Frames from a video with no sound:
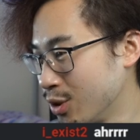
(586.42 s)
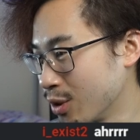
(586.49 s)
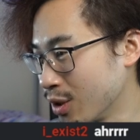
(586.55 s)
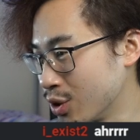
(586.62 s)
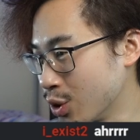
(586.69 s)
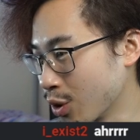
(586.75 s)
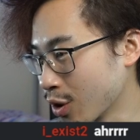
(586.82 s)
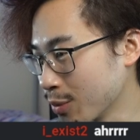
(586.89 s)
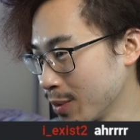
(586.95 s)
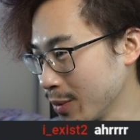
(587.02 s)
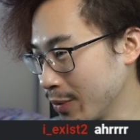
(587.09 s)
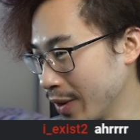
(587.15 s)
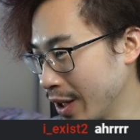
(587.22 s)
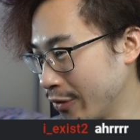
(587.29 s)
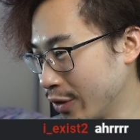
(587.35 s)
Your adorable,
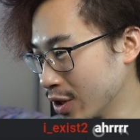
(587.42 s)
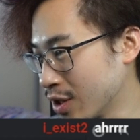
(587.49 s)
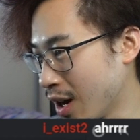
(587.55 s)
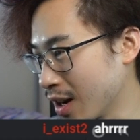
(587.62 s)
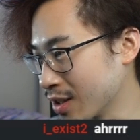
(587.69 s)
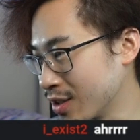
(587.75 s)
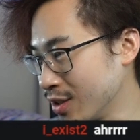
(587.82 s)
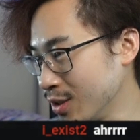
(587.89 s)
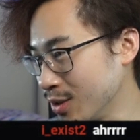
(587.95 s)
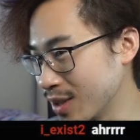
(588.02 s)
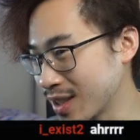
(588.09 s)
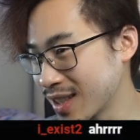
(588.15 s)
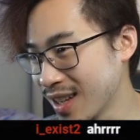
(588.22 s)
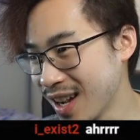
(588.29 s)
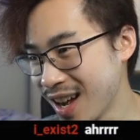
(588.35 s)
playful dog,
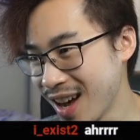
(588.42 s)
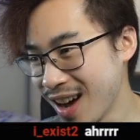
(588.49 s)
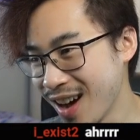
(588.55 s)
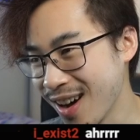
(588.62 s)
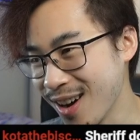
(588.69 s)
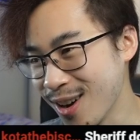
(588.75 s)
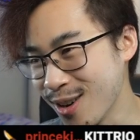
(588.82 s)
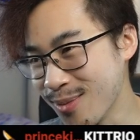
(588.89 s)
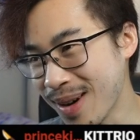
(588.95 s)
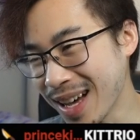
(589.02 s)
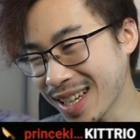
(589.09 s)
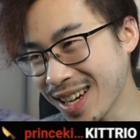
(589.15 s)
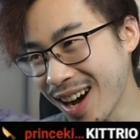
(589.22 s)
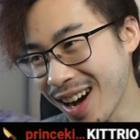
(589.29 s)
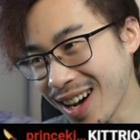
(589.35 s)
Zeus. Oh
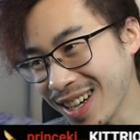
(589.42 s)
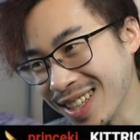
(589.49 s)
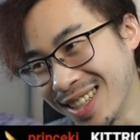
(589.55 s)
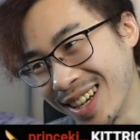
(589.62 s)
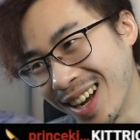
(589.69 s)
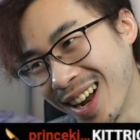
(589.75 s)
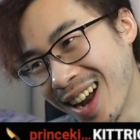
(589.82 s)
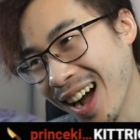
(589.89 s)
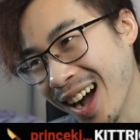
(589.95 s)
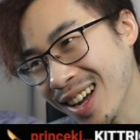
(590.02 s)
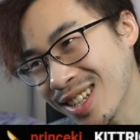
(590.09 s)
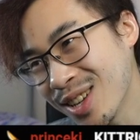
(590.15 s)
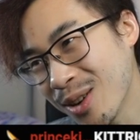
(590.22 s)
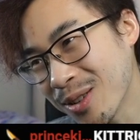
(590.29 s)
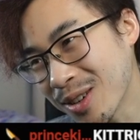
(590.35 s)
my god.
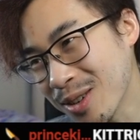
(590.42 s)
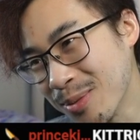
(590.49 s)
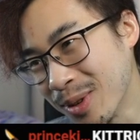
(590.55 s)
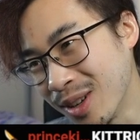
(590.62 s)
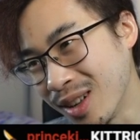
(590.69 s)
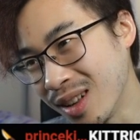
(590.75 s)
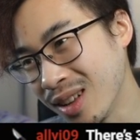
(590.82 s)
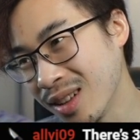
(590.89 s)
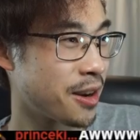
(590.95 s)
Adorable.